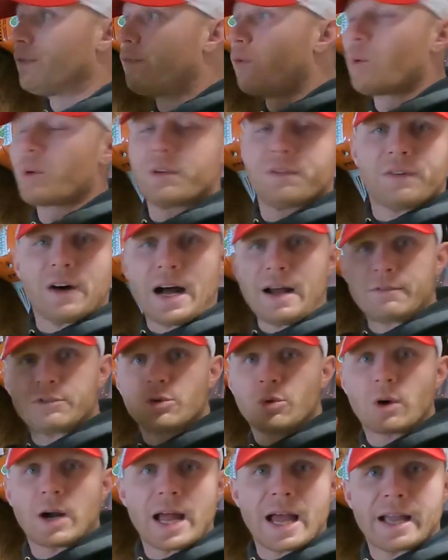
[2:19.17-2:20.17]
4 to 5
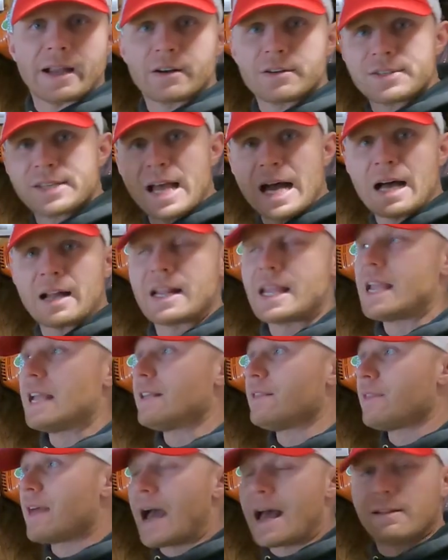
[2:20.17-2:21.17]
door hangers out
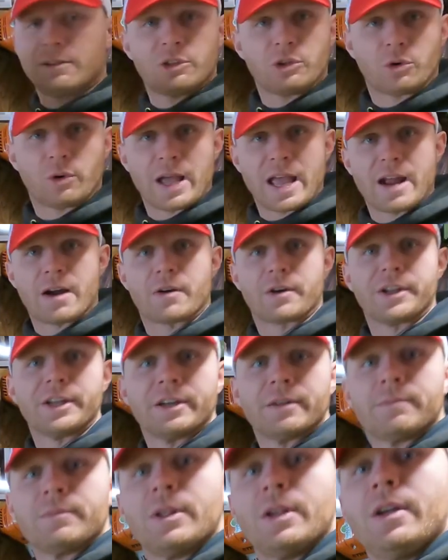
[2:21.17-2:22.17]
in that little
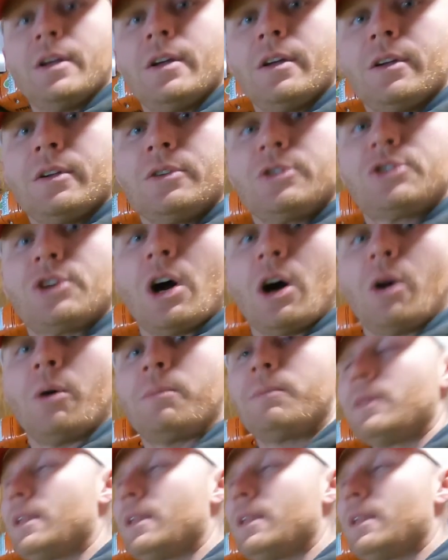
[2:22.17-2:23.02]
area. So